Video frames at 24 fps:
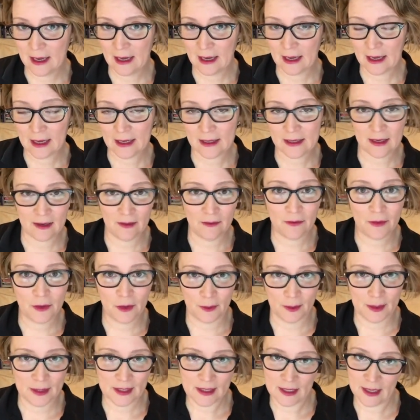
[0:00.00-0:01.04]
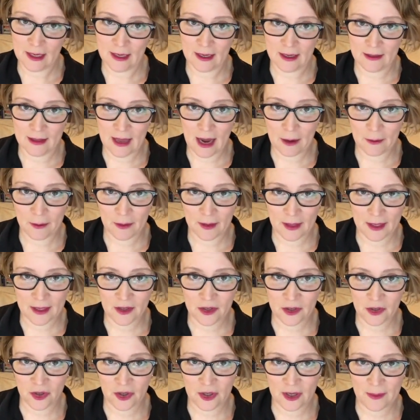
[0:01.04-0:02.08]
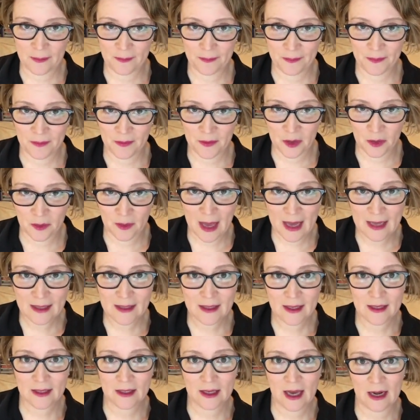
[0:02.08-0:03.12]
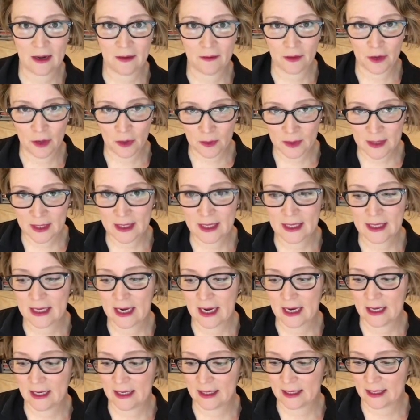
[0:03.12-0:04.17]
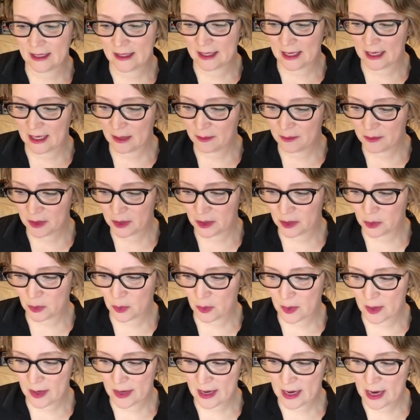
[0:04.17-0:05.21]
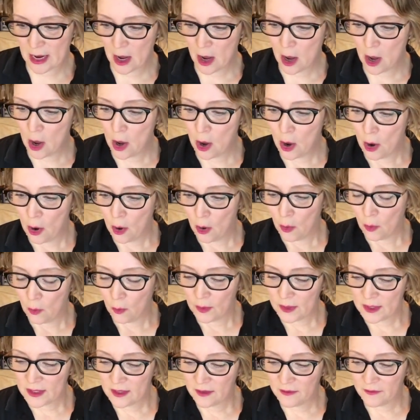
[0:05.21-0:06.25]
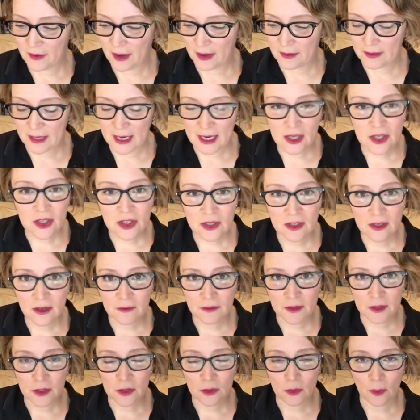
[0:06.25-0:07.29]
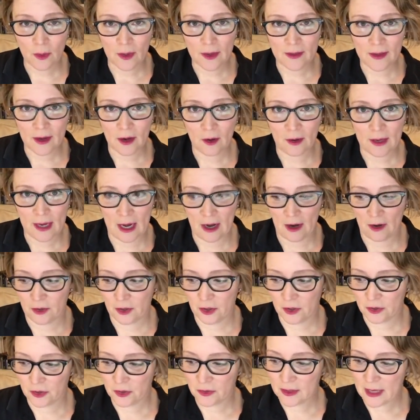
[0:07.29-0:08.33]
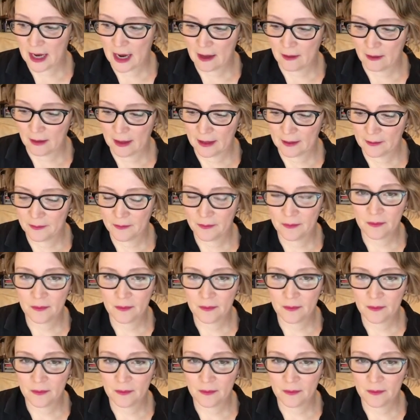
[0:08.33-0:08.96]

is influencing that relationship. So that's us kind of using the data to set up the story. What's the foundation of the story that our characters are telling?